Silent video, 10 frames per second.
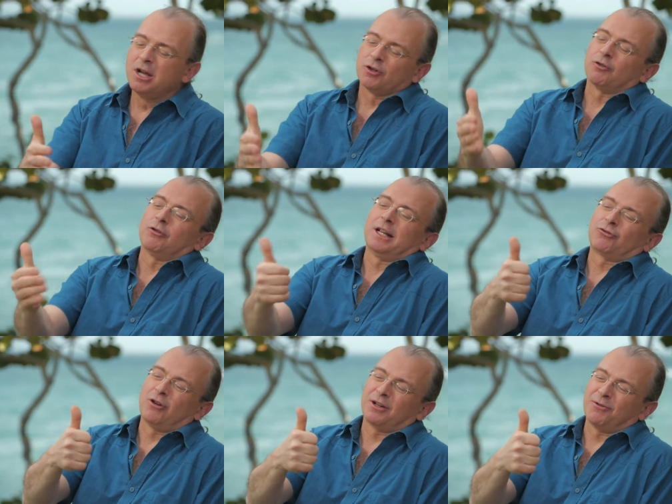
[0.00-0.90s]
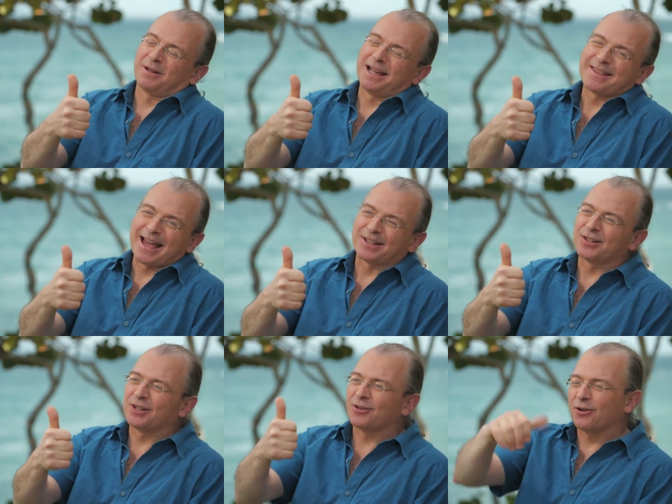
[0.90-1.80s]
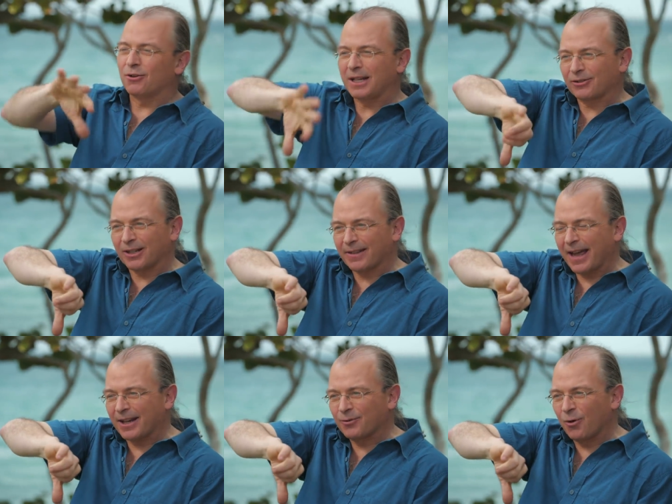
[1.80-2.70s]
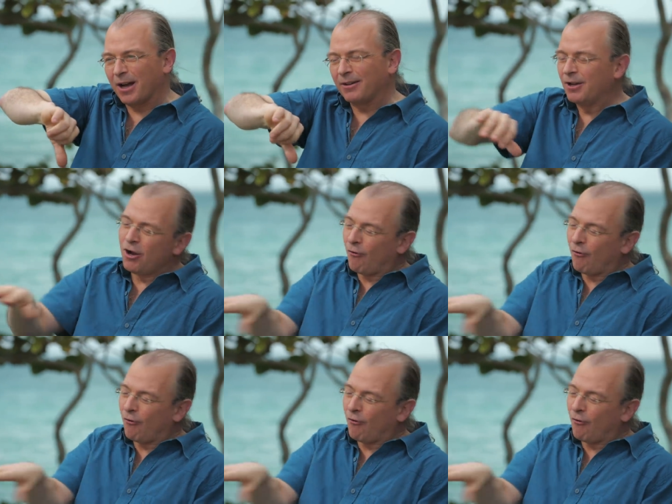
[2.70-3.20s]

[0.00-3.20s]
so electron going like that is zero, electron like that is one,